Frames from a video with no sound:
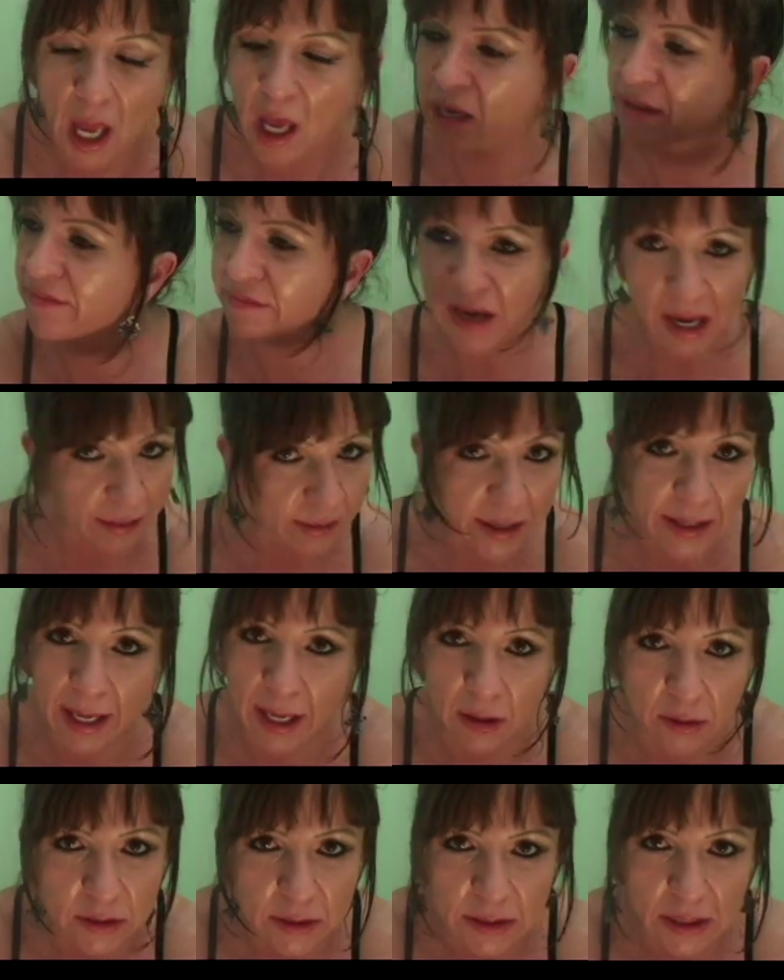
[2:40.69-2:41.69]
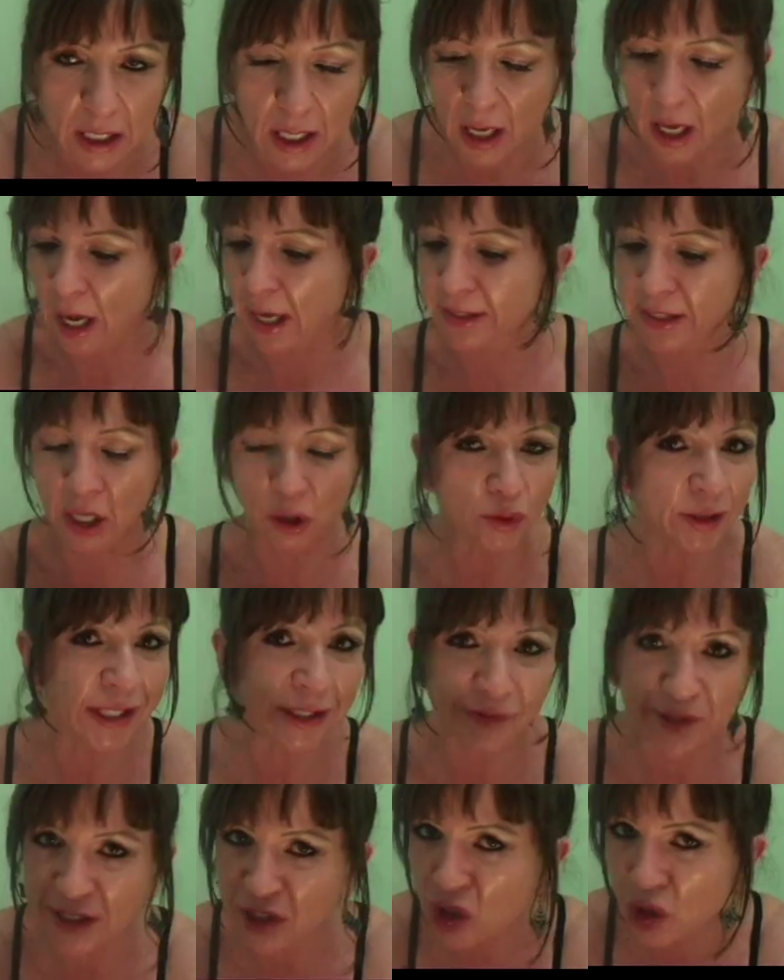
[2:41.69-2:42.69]
Nothing else. I don't eat
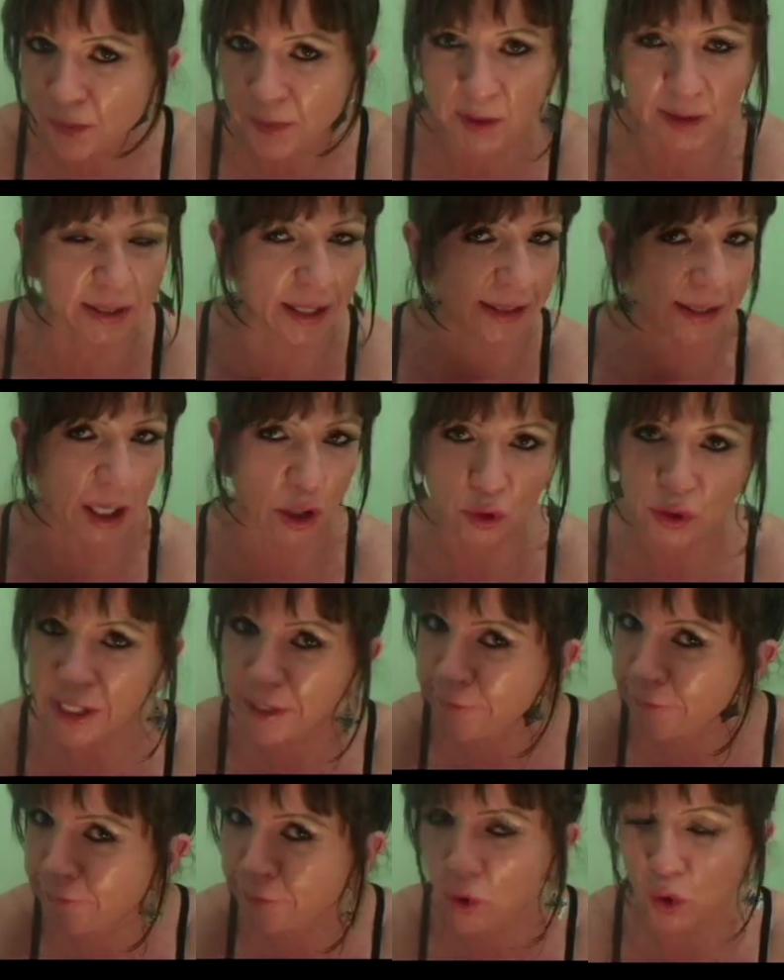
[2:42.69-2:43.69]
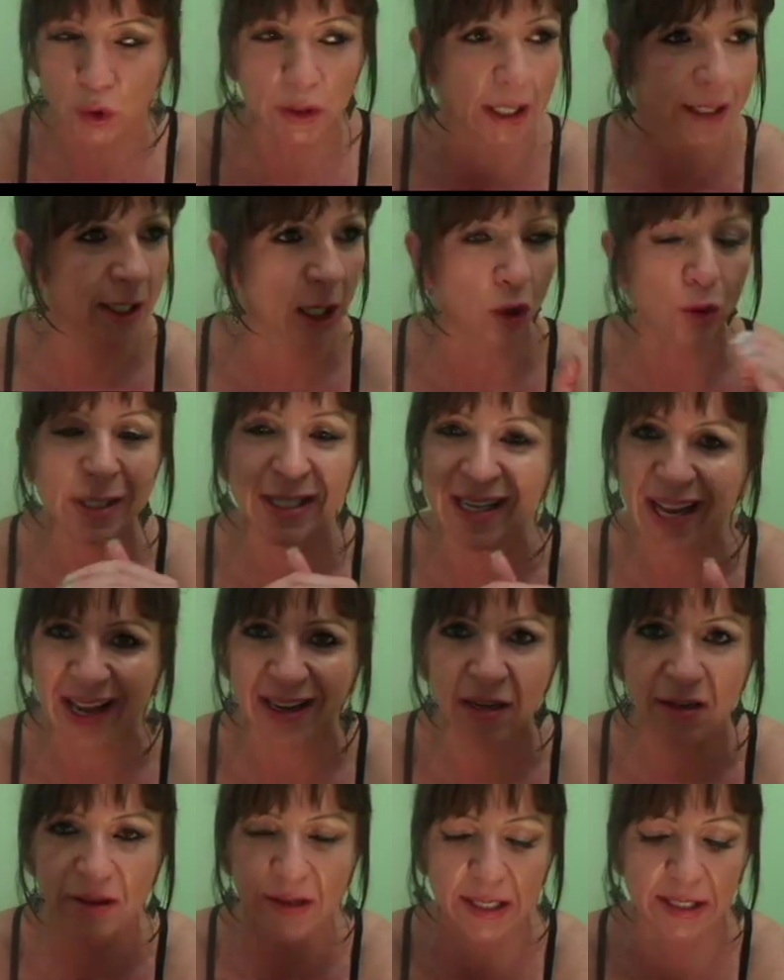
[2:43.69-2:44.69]
vegetables, I don't eat fruit, I don't eat
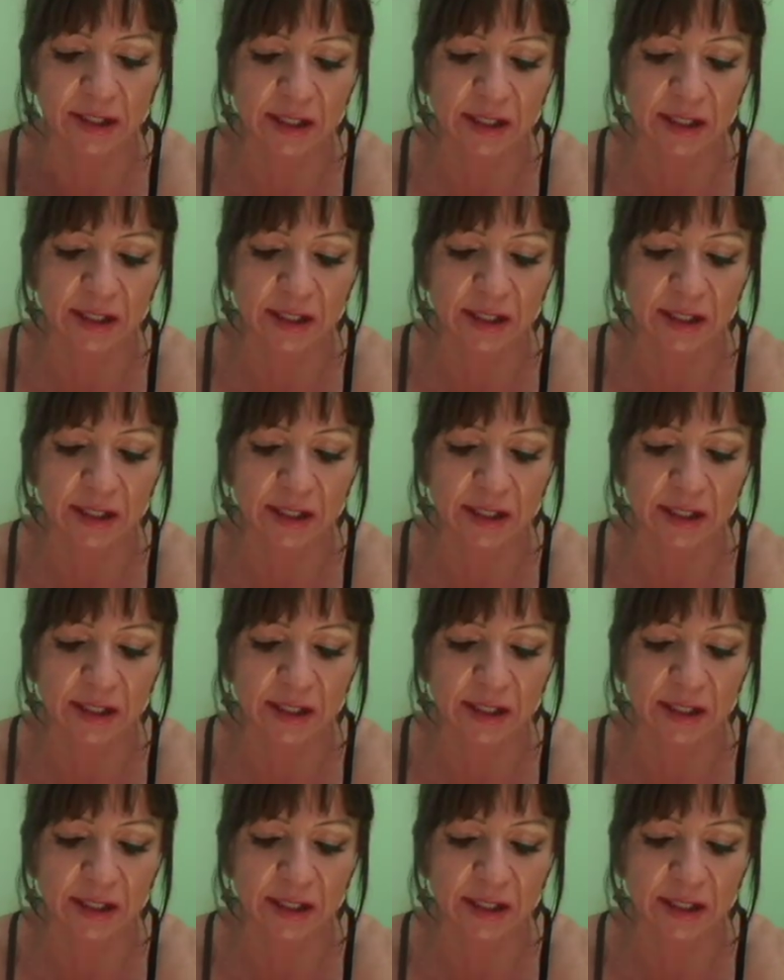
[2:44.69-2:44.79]
anything.